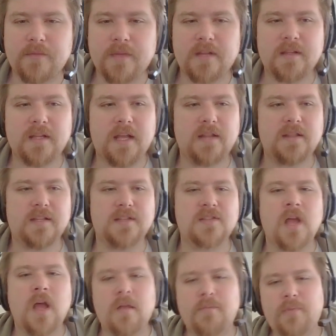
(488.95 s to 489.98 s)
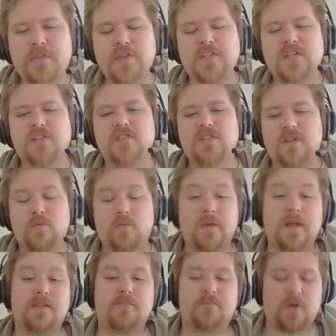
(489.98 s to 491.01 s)
In this. But this is
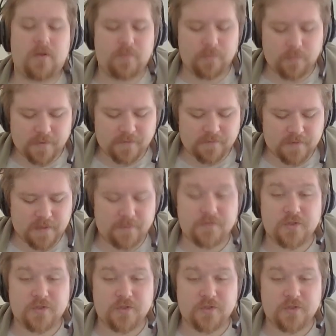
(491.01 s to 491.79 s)
where the problem with